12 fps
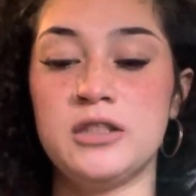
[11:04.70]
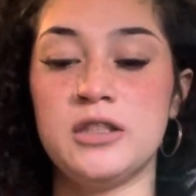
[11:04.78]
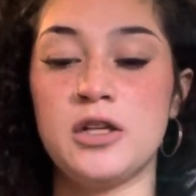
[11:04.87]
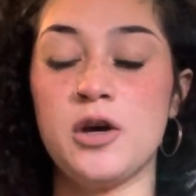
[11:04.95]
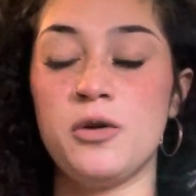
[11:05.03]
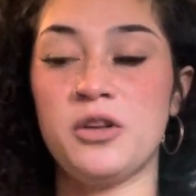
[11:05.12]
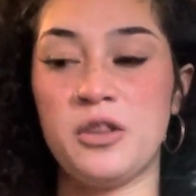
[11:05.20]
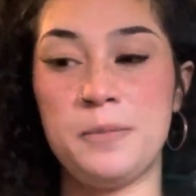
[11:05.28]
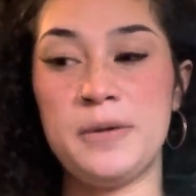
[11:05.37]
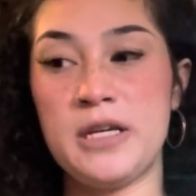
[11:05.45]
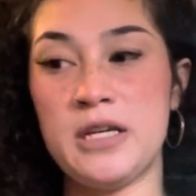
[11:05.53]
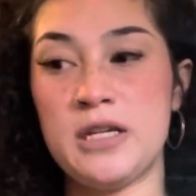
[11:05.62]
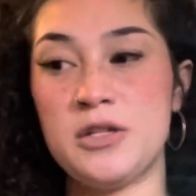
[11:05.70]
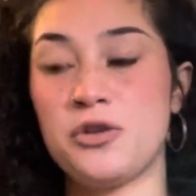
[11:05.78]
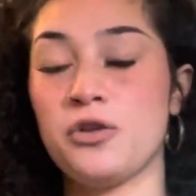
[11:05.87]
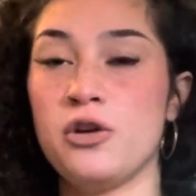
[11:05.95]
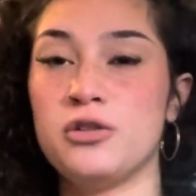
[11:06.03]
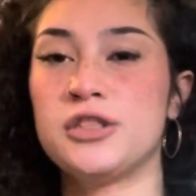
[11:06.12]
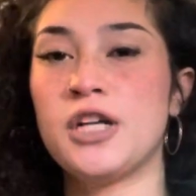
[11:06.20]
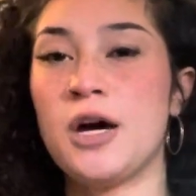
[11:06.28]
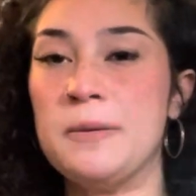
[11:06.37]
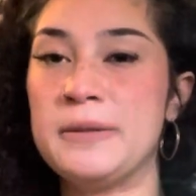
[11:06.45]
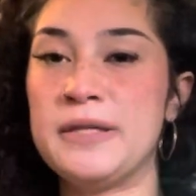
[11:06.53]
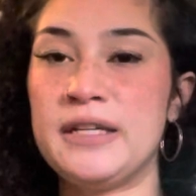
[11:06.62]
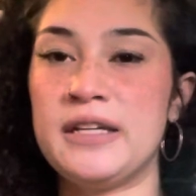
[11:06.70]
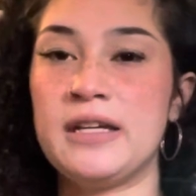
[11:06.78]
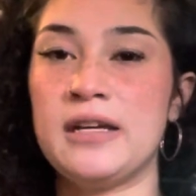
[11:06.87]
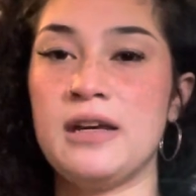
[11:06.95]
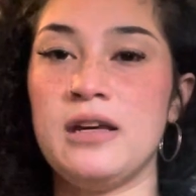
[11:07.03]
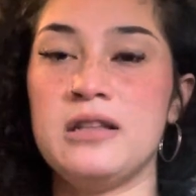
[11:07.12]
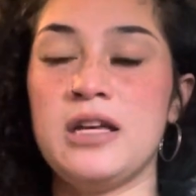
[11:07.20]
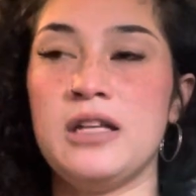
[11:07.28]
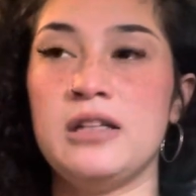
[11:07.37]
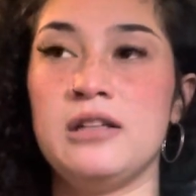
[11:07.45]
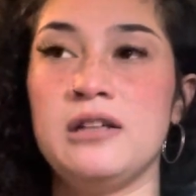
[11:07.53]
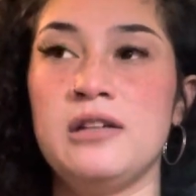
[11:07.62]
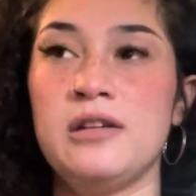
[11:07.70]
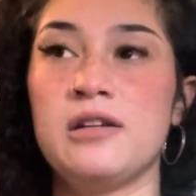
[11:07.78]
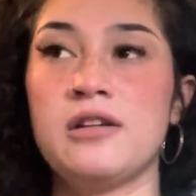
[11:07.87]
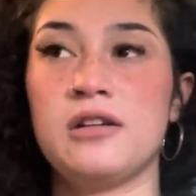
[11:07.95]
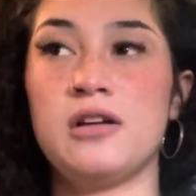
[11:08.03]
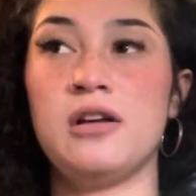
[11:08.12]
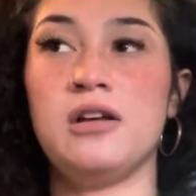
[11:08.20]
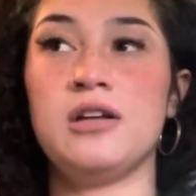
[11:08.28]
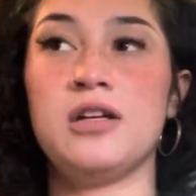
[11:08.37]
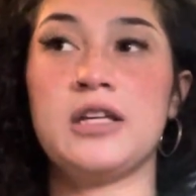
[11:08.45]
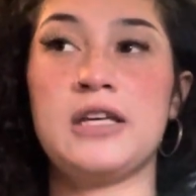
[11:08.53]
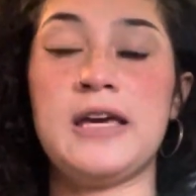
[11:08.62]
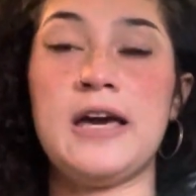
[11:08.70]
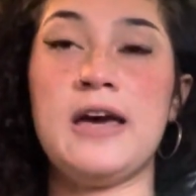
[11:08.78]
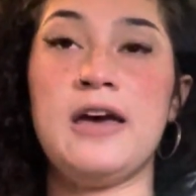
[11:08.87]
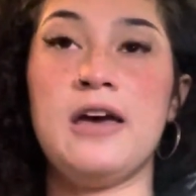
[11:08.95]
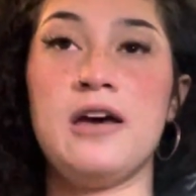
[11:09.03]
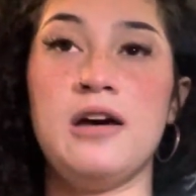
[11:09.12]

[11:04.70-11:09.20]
go to the beach or go shopping, and then get